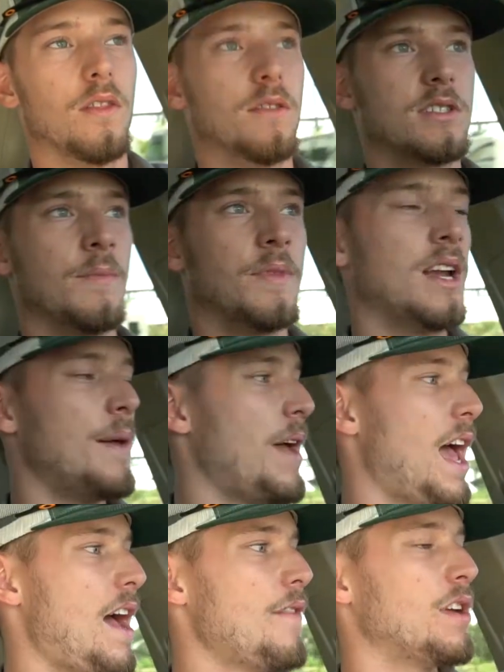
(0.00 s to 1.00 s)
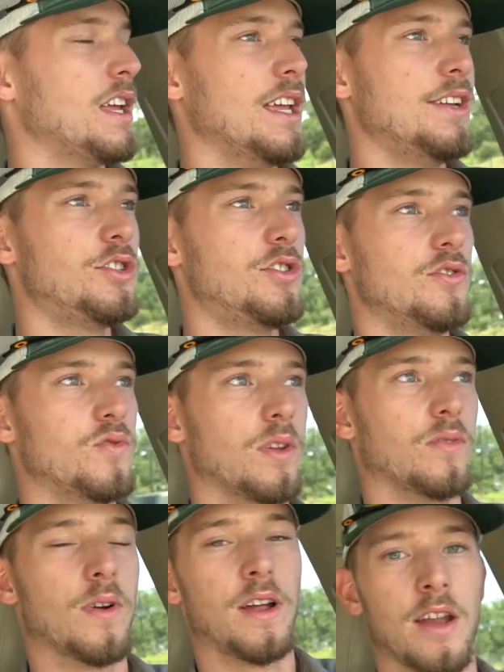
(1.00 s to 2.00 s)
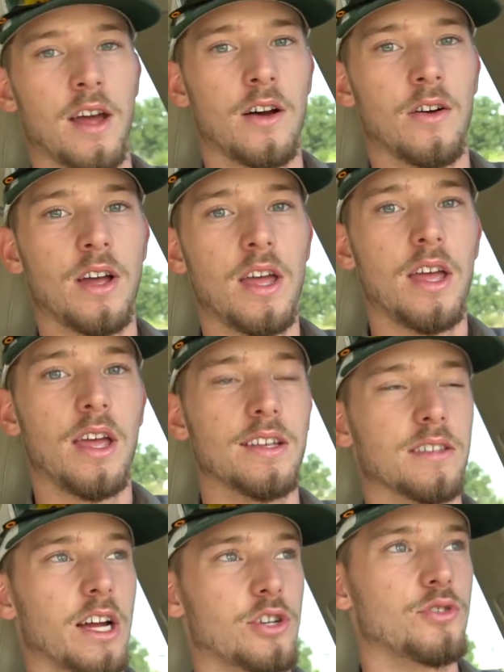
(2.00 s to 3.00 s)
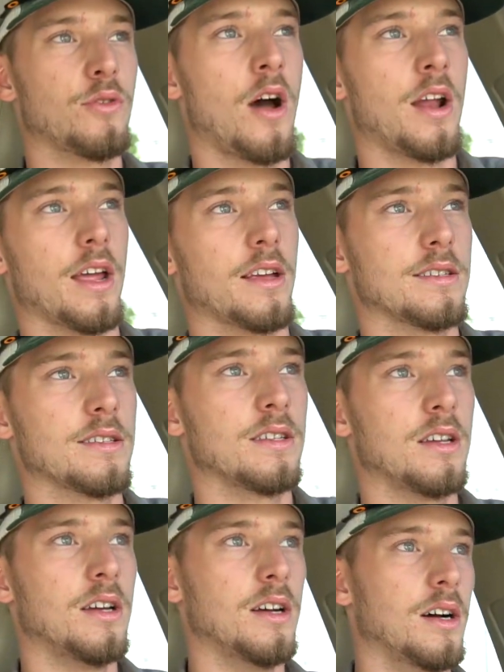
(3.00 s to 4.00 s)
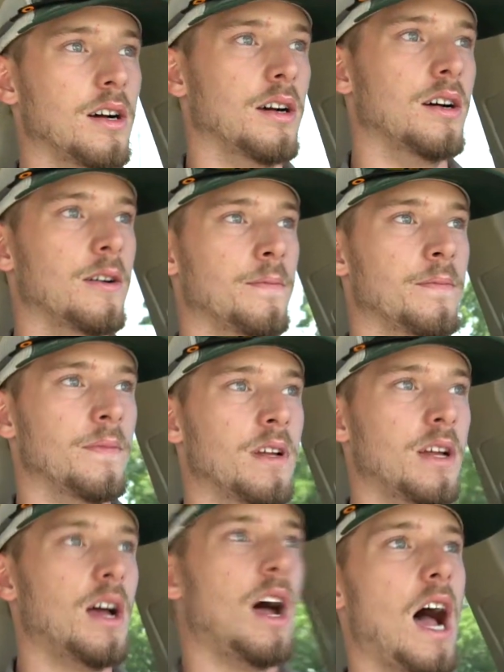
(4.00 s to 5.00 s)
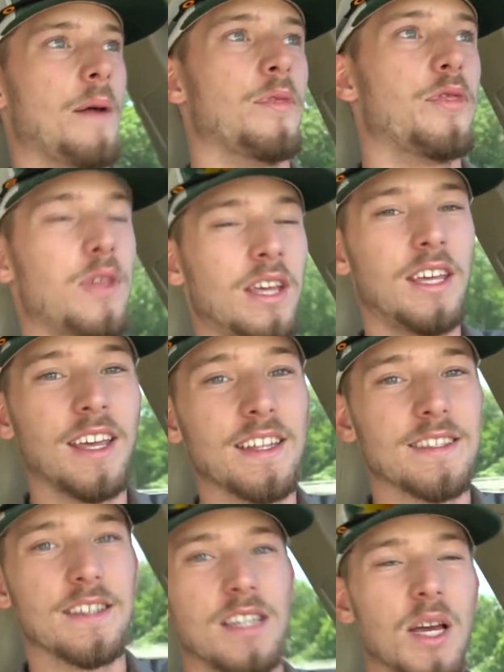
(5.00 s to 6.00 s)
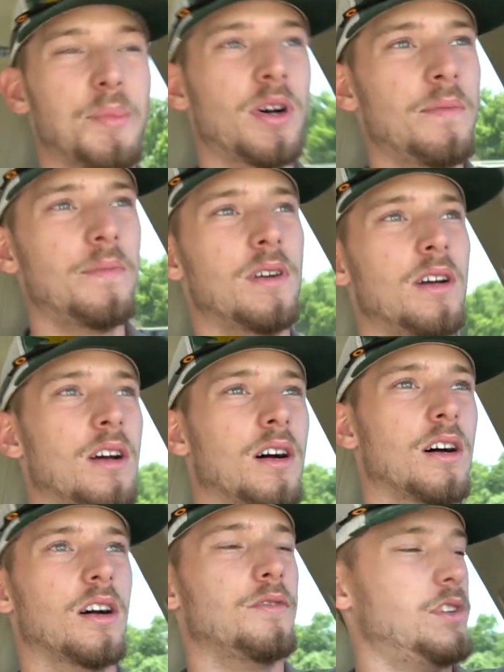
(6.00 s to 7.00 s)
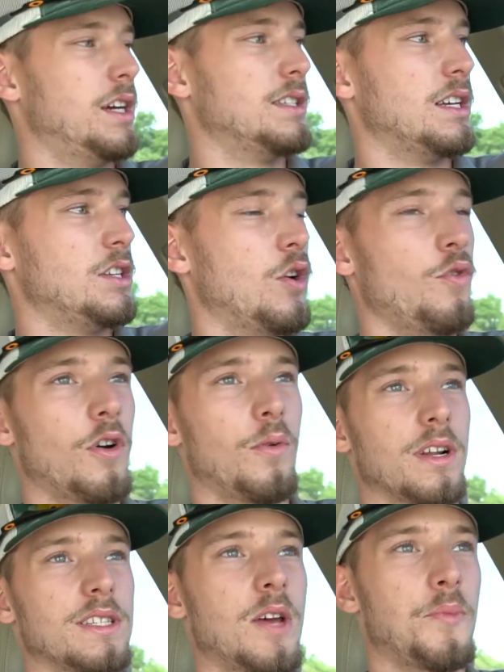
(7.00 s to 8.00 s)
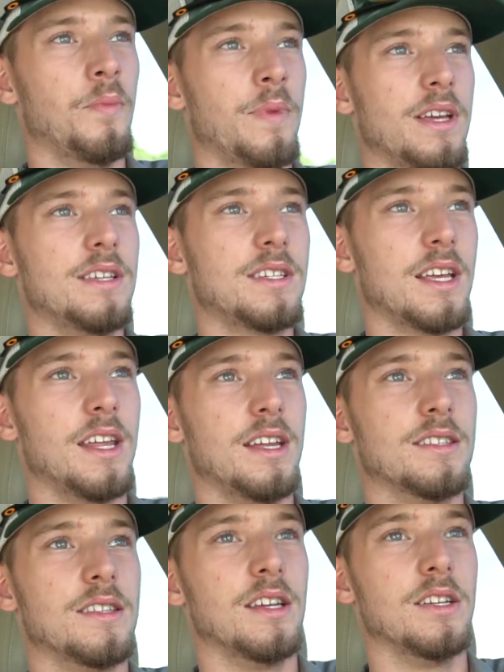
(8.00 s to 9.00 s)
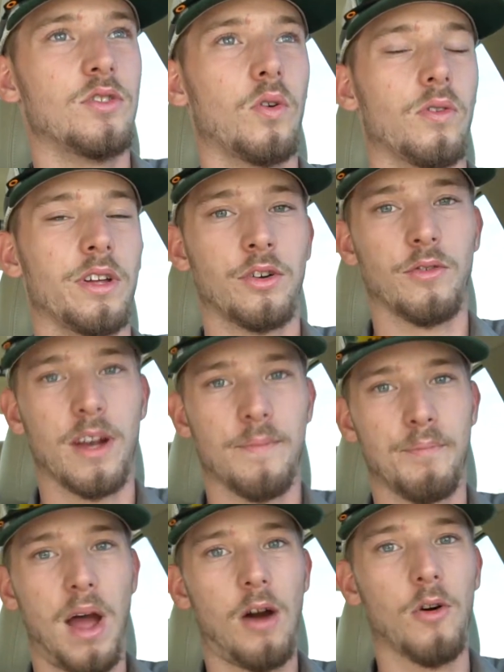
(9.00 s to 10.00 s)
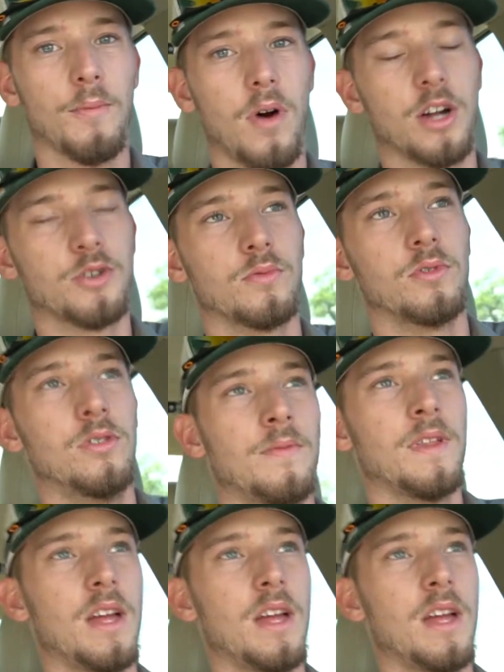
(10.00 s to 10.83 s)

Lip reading: something I'm having issues with right now is electronics. I'm thinking it's the TIPM. If you guys that don't know what a TIPM is, it is the Total Integrated Power Module,